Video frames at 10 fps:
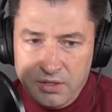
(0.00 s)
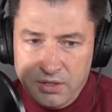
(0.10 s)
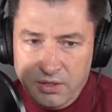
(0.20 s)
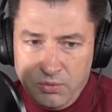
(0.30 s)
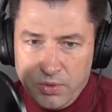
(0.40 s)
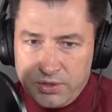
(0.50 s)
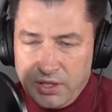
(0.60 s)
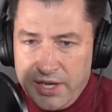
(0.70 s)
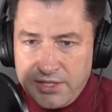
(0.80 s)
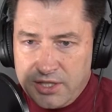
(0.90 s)
you want the
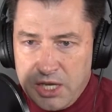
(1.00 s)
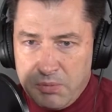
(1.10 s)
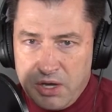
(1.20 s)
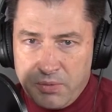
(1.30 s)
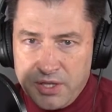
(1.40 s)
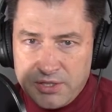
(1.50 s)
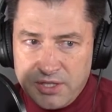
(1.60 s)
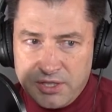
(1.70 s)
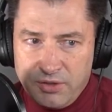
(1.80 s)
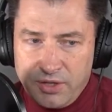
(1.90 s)
light to come on when it's
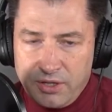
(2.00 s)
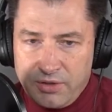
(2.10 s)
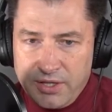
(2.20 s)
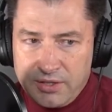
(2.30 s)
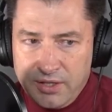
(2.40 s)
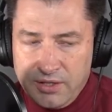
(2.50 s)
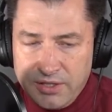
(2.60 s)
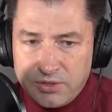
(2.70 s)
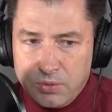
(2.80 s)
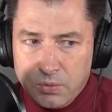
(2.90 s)
not telling you the right thing.
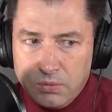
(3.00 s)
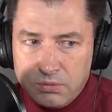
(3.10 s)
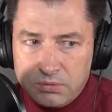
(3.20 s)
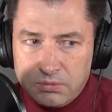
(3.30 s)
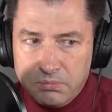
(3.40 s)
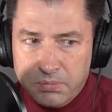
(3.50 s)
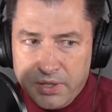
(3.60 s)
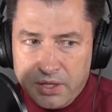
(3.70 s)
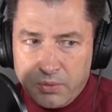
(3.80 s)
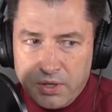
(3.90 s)
That's cool.
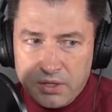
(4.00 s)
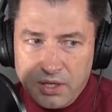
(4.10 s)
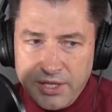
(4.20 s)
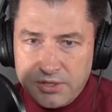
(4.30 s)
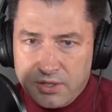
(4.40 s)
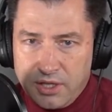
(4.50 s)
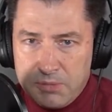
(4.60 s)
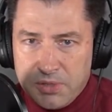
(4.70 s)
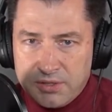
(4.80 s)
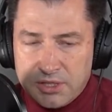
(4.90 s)
But what other lights are going to
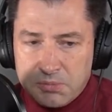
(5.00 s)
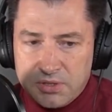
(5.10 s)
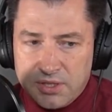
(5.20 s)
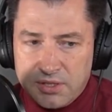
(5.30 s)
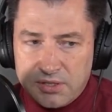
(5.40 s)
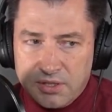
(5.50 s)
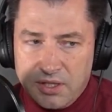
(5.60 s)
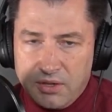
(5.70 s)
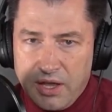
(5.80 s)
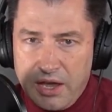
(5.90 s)
come on simultaneously?
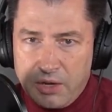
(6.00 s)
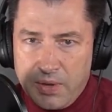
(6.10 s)
And how do